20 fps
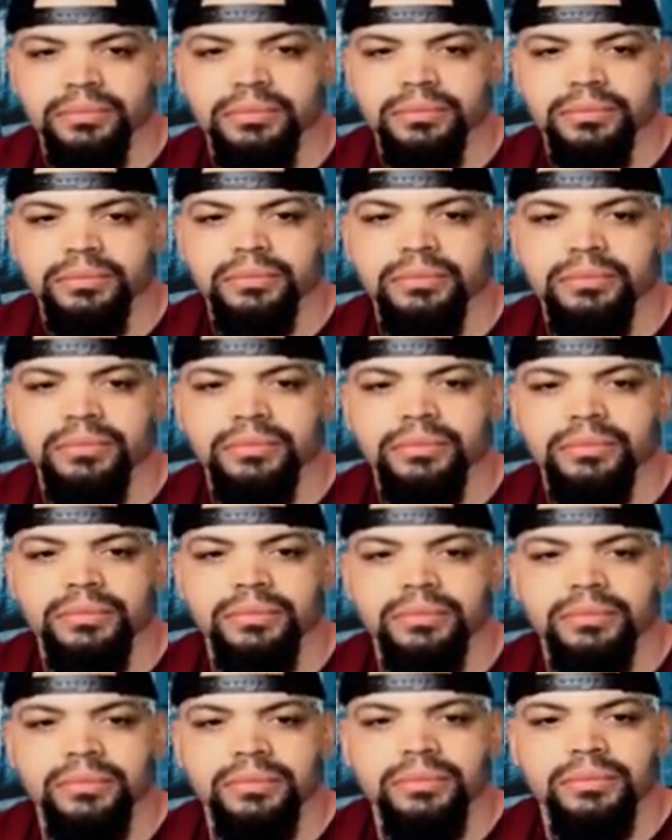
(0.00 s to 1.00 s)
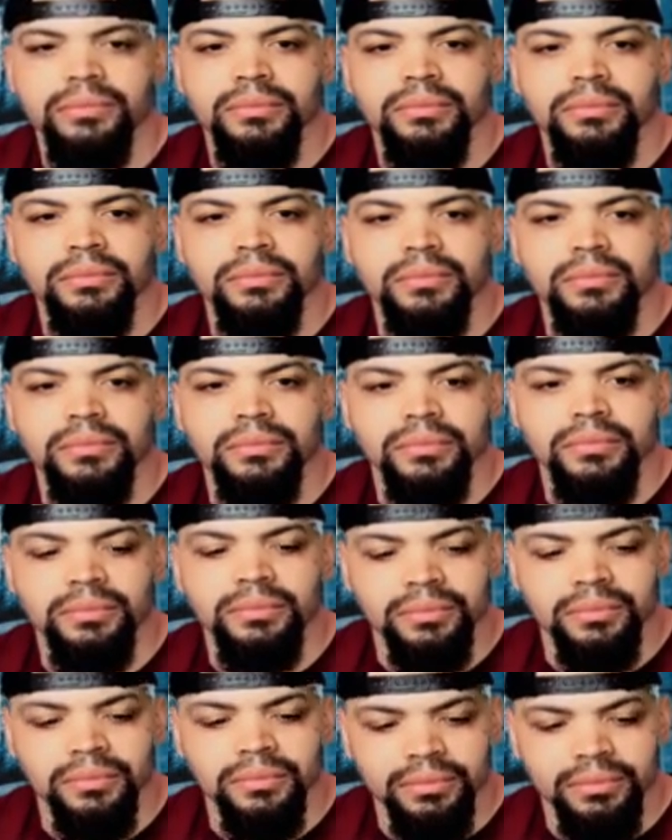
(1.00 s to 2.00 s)

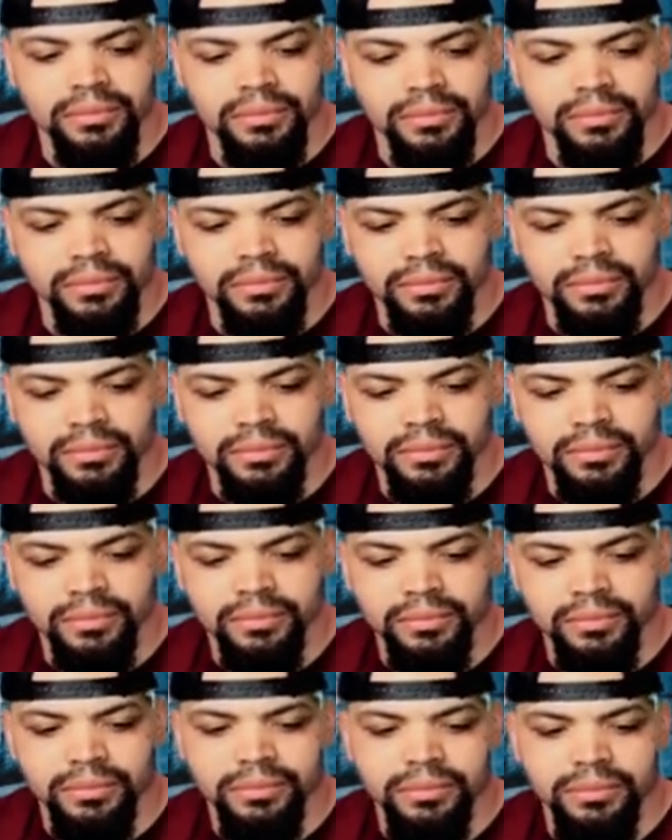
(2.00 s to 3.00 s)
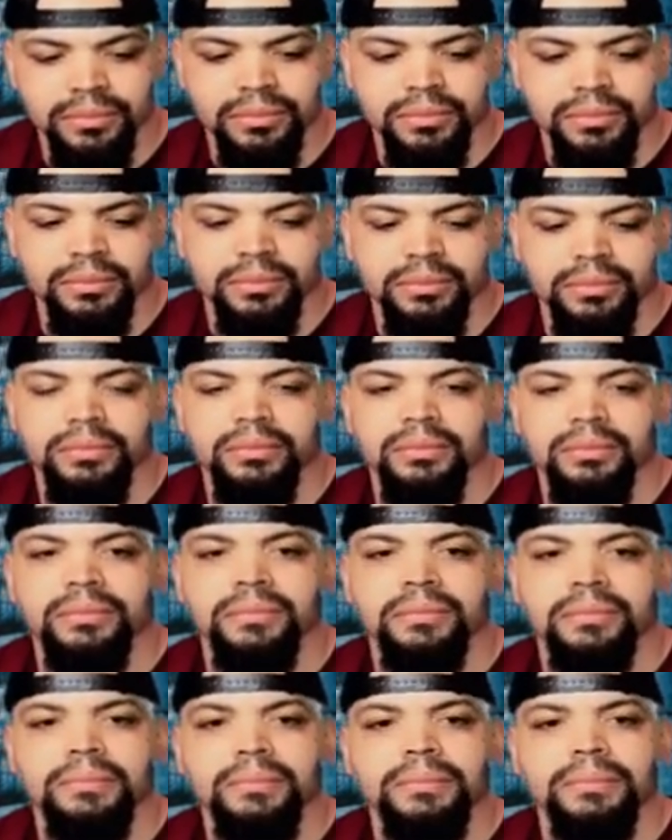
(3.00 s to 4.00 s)

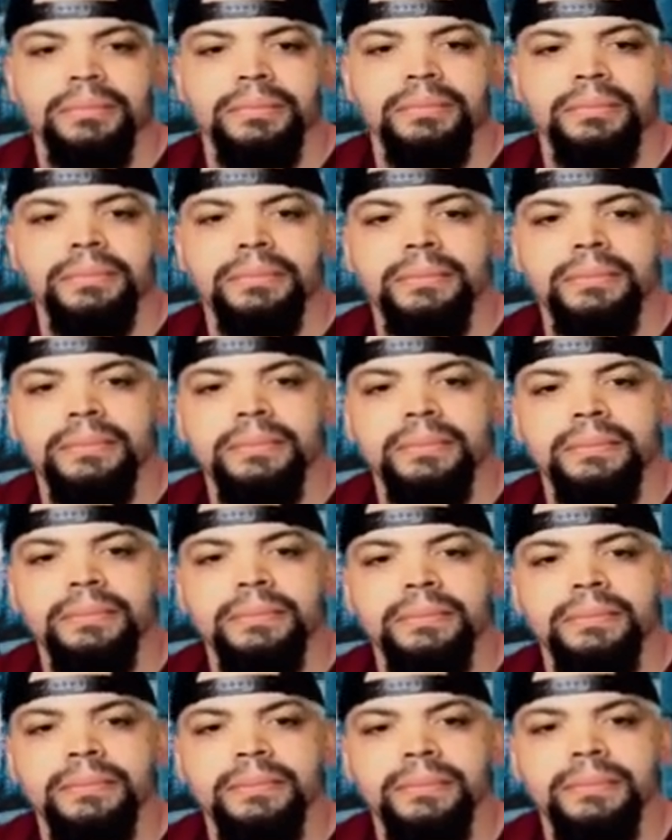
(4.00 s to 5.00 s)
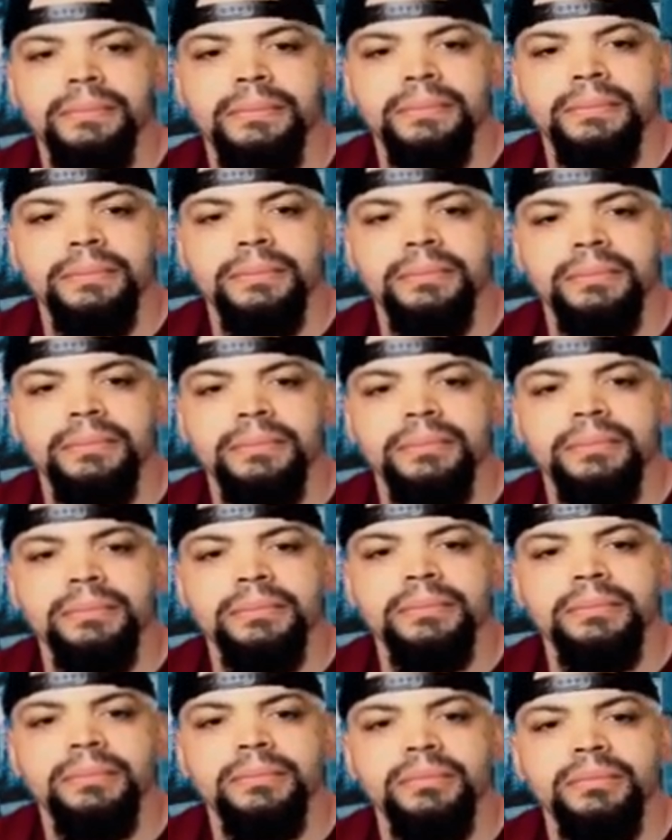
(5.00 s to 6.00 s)

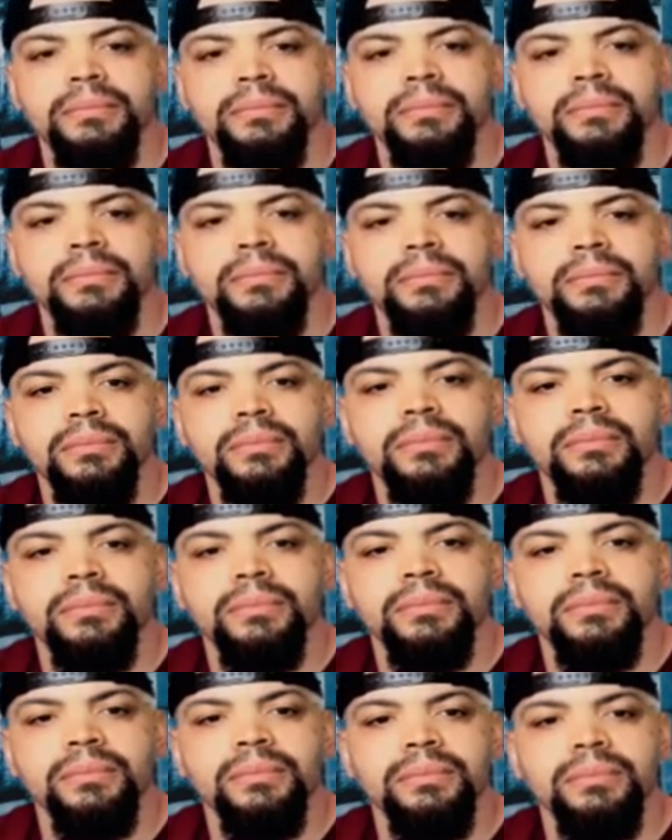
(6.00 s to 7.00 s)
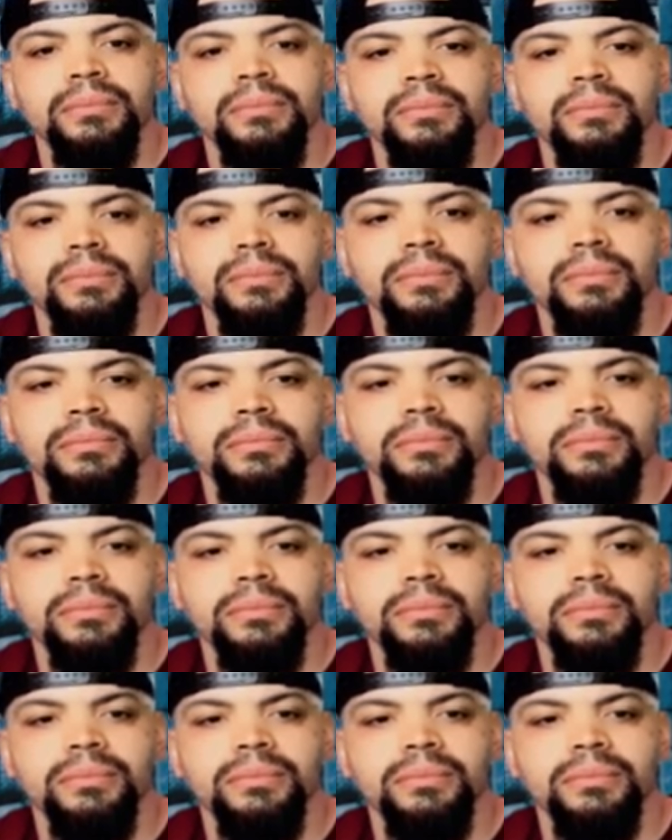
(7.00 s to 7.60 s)
No words are spoken by the person on screen.